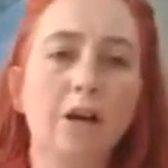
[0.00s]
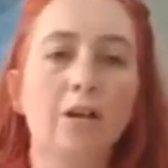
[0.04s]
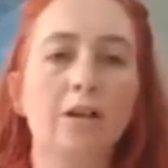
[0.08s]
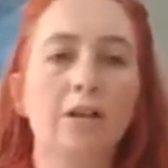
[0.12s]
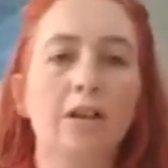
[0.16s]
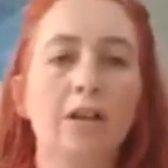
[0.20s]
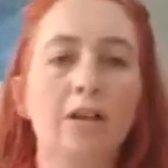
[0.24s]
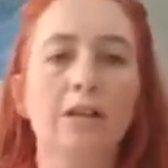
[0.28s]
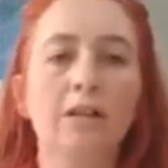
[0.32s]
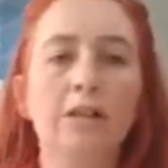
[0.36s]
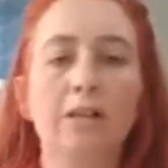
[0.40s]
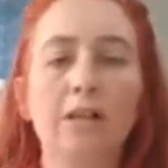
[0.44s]

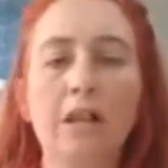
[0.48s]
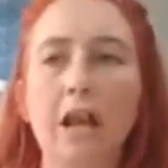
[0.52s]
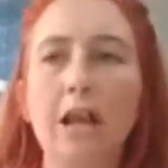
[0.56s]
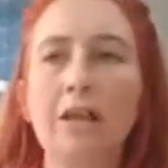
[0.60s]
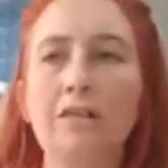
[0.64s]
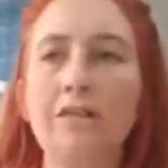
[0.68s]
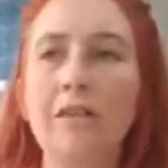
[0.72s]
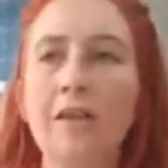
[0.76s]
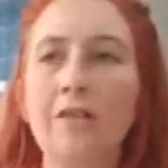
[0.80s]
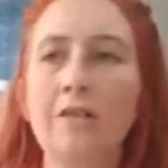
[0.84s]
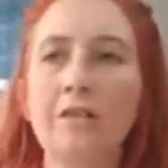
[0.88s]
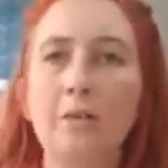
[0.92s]
This is,
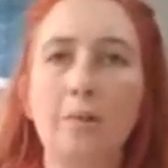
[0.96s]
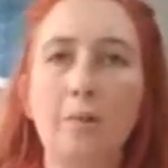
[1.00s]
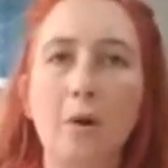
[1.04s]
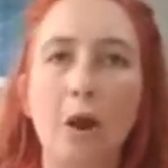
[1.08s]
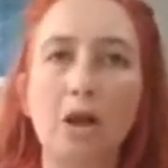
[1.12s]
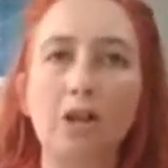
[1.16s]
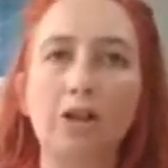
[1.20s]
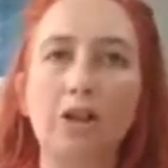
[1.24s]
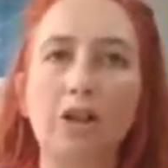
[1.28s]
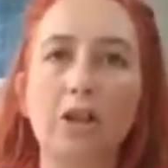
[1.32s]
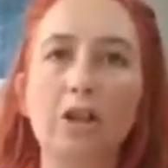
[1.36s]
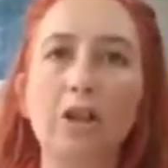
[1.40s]
and then the
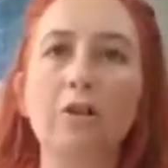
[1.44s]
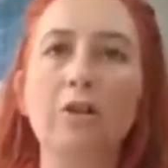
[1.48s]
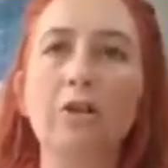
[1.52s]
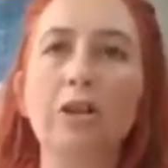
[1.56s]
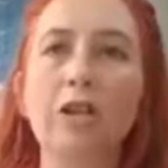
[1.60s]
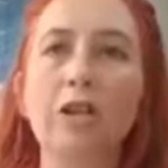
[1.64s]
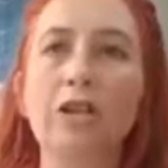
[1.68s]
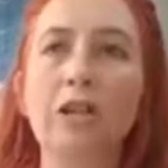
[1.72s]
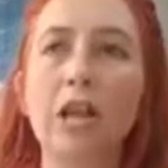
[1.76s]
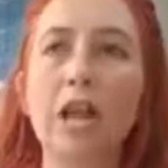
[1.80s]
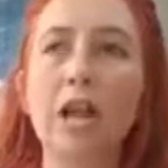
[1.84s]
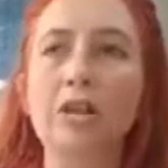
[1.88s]

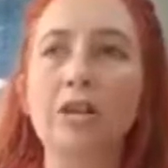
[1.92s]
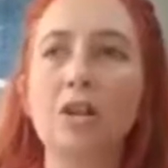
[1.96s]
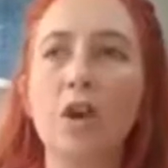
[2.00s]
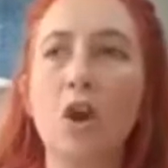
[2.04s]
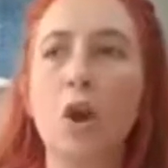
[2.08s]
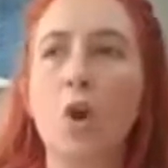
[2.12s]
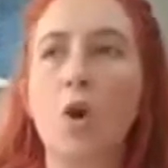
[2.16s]
prosecution says,